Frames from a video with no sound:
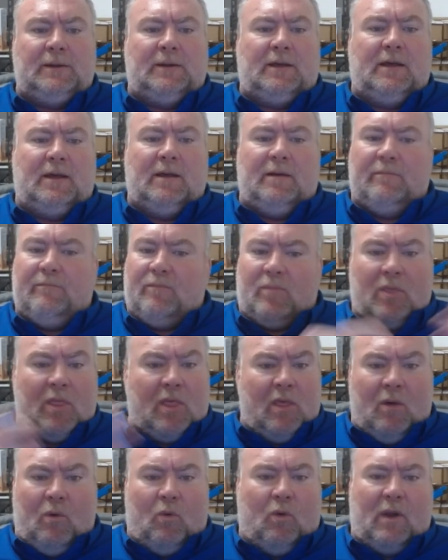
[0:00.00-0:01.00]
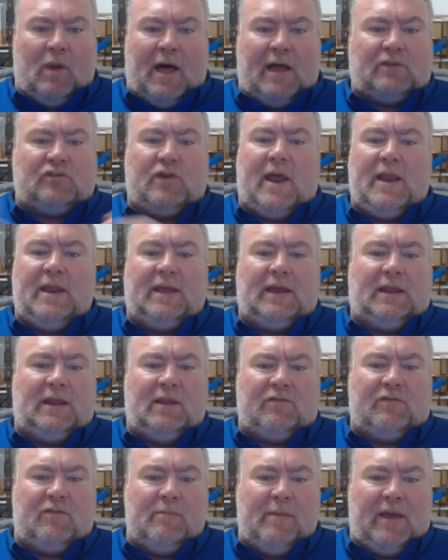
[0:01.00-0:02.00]
Um, all our training and
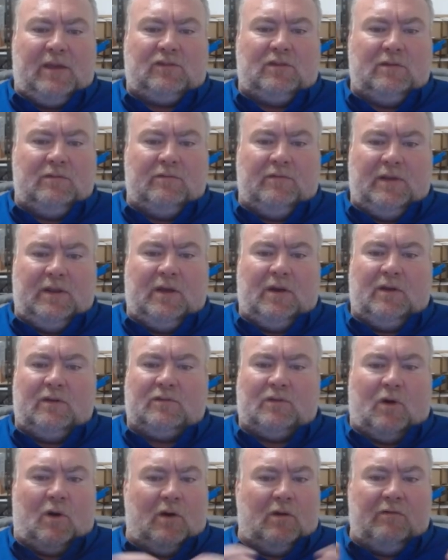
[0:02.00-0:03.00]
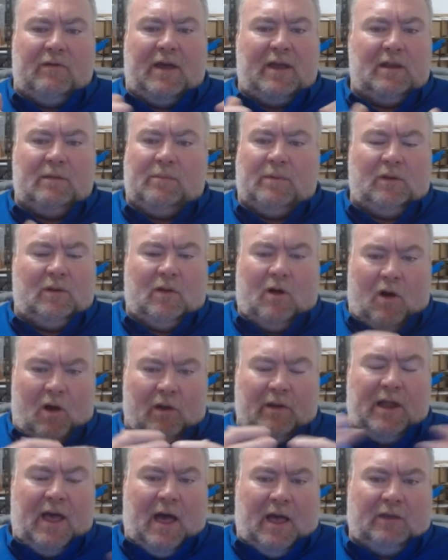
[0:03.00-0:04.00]
information videos are available
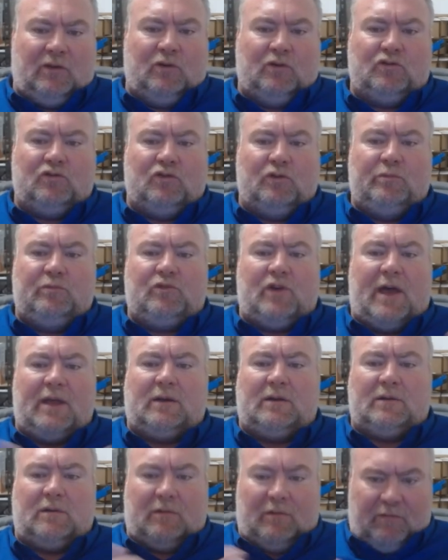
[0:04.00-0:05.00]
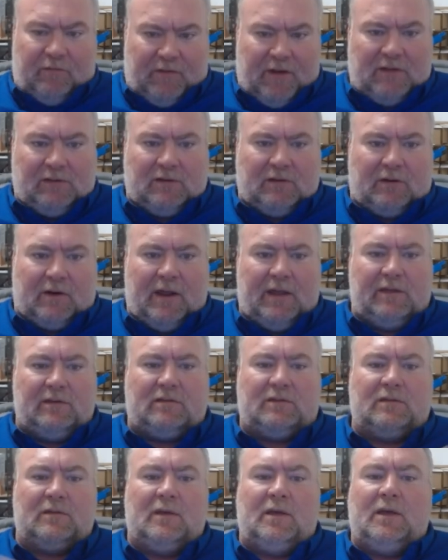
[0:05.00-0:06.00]
on our YouTube channel, Venter
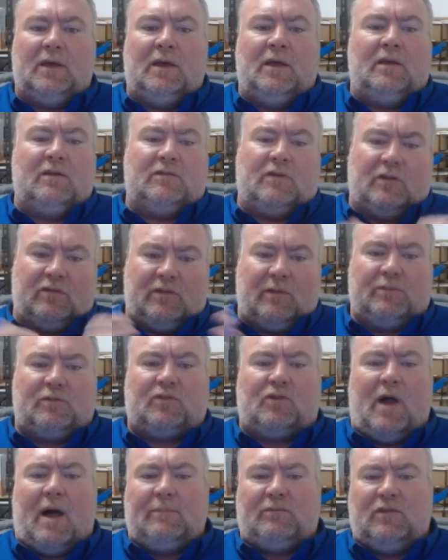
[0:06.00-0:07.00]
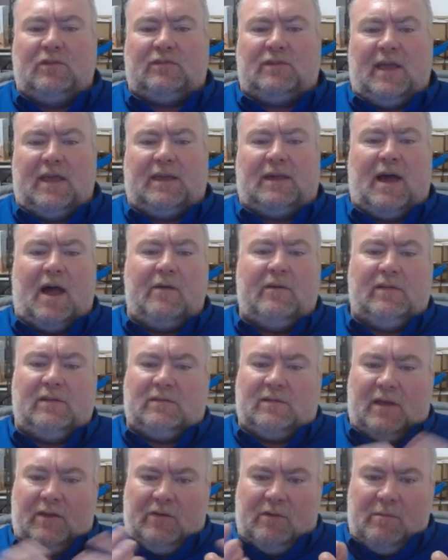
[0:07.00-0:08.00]
Cranes. So subscribe to stay
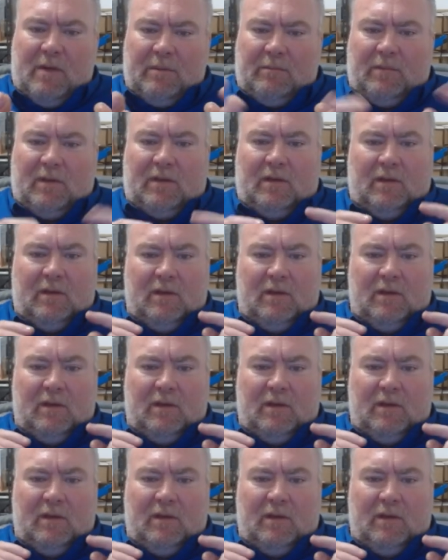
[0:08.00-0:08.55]
current and remember,